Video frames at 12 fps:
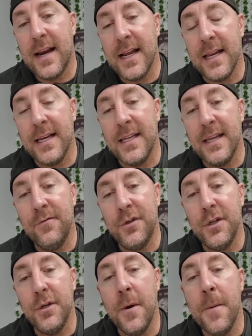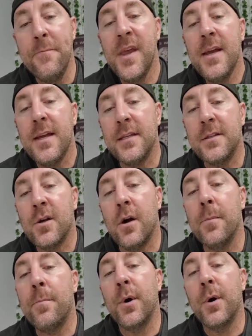that I can give to you. It's
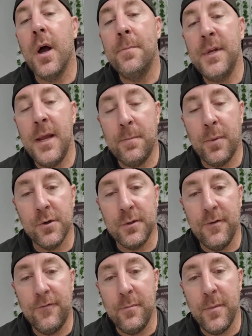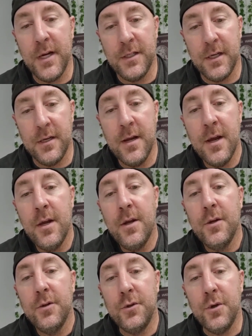called Update Personal Information
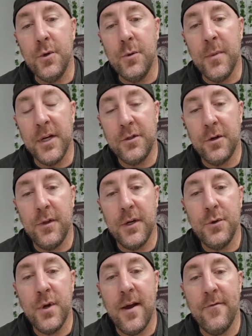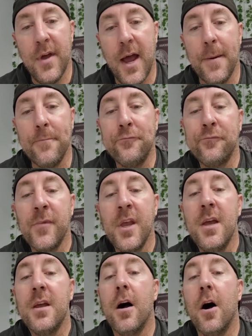to make sure that you have that.
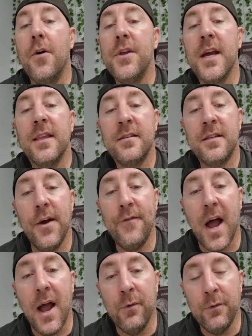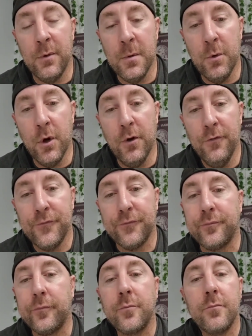All the other stuff I would remove.
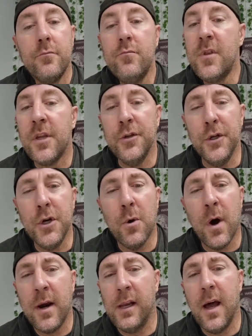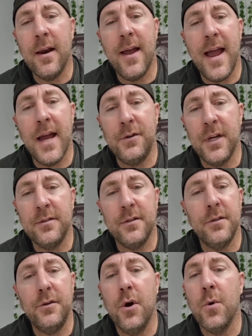You don't want a lot of
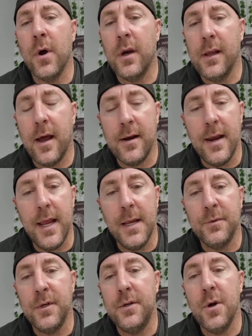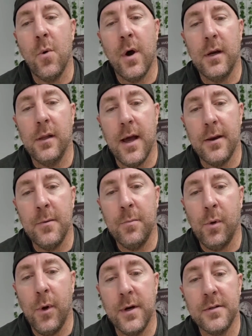addresses, you don't want a lot of names, and you don't want a lot of
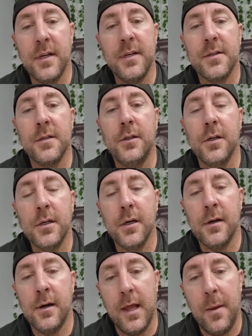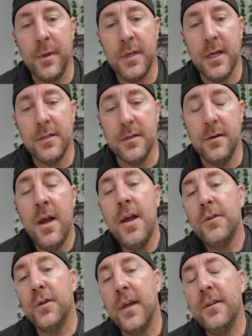employers. It doesn't look good on an application.
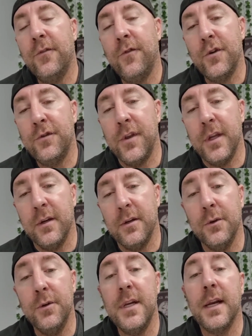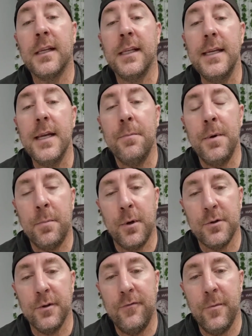So that's the first thing you do. You need to clean up your
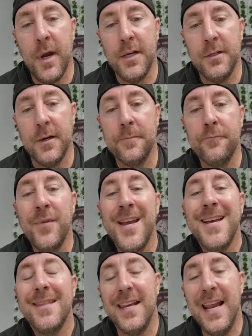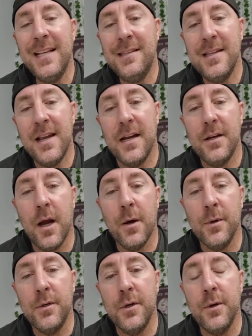personal information. The next thing I
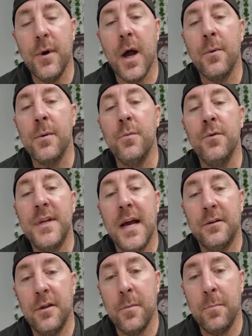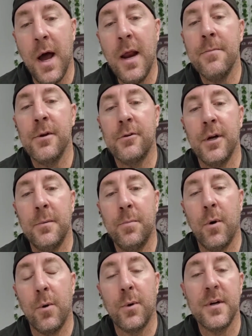would do, I would move down to the bottom of the credit
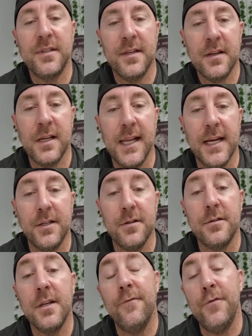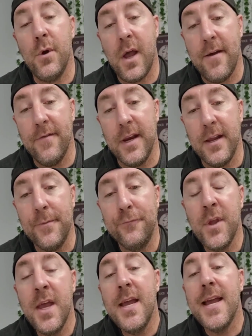report where it says collections if you have any.
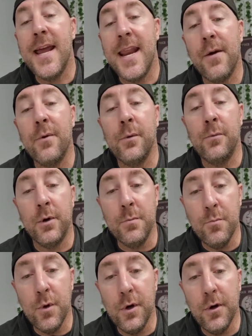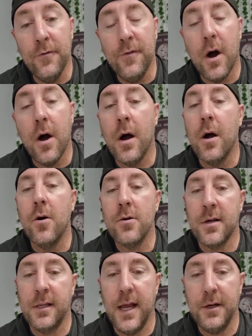And I would remove all
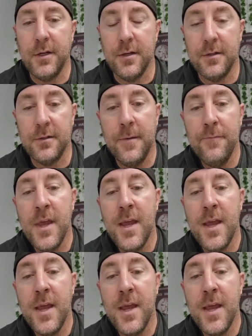collections.